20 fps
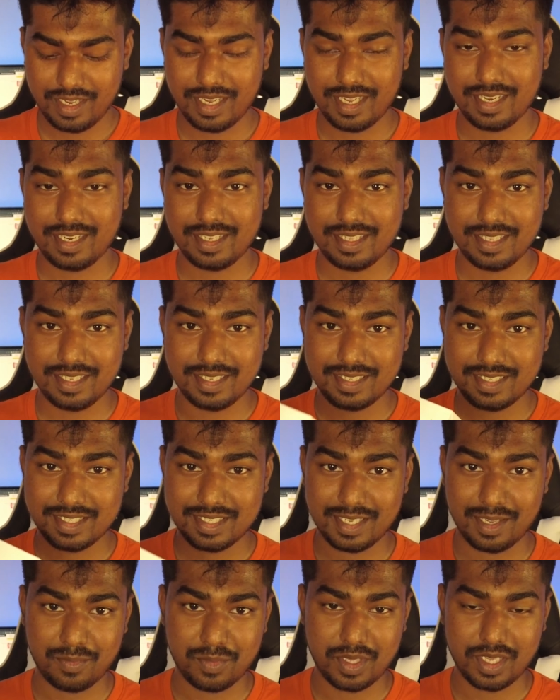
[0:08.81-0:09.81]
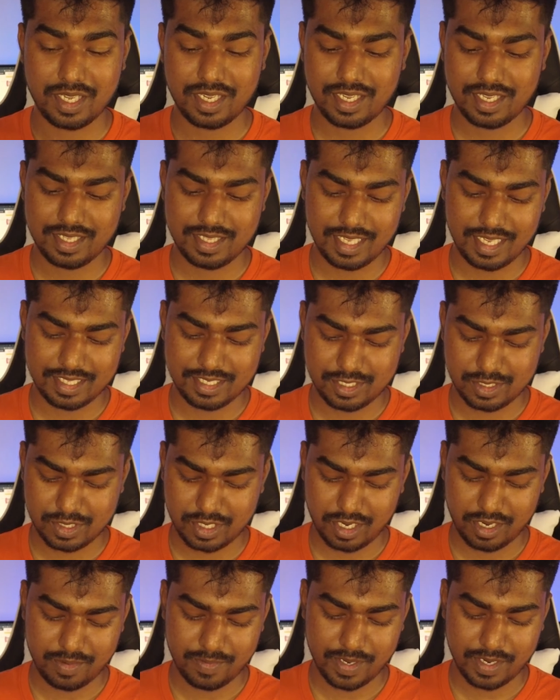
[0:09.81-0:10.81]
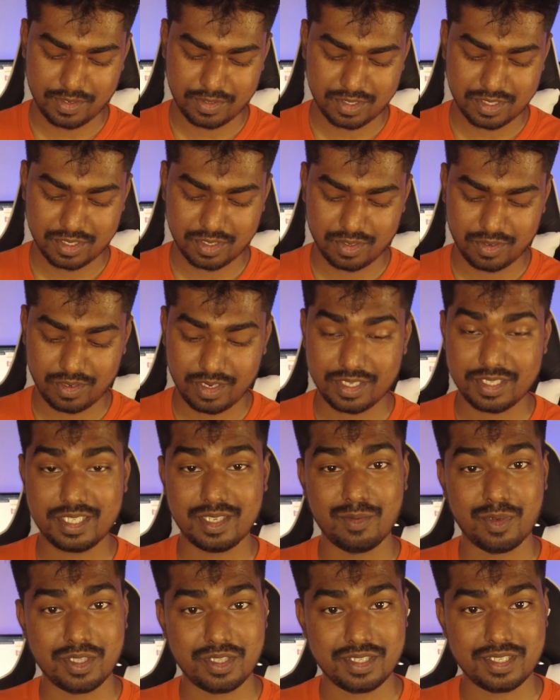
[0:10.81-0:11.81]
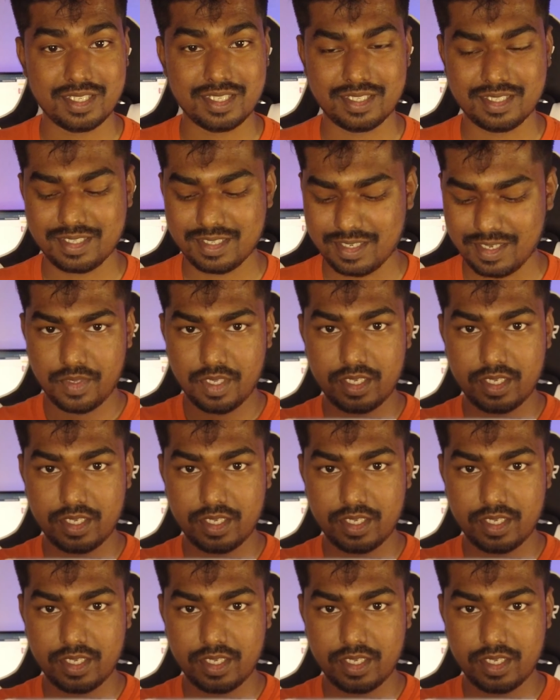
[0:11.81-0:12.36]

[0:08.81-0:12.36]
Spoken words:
and this is something that just came out, so let's see what this is.